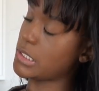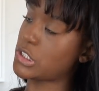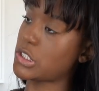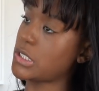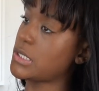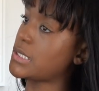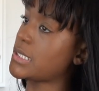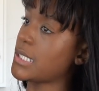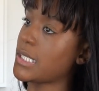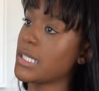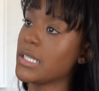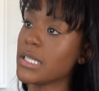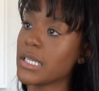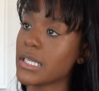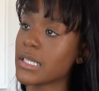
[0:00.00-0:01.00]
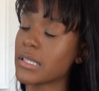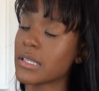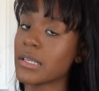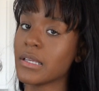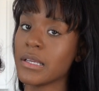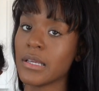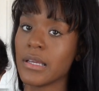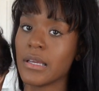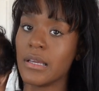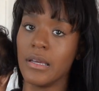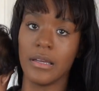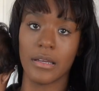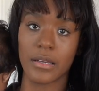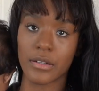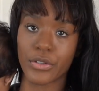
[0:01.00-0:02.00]
eating
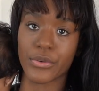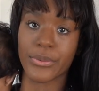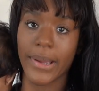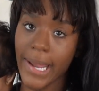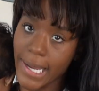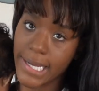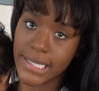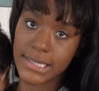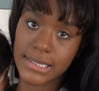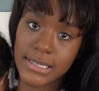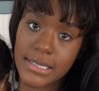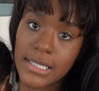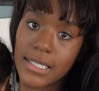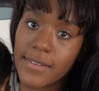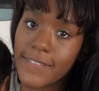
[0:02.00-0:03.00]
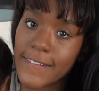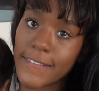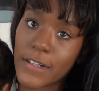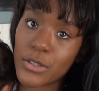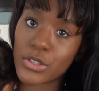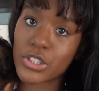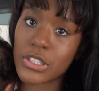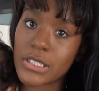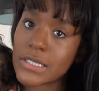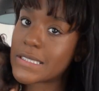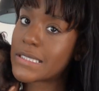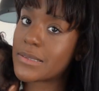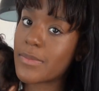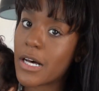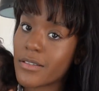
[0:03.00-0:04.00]
great, even though she's a
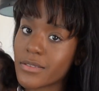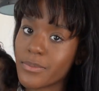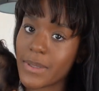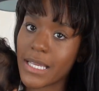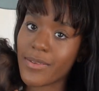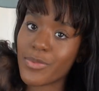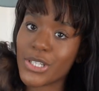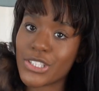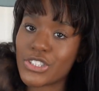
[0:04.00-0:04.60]
smaller baby.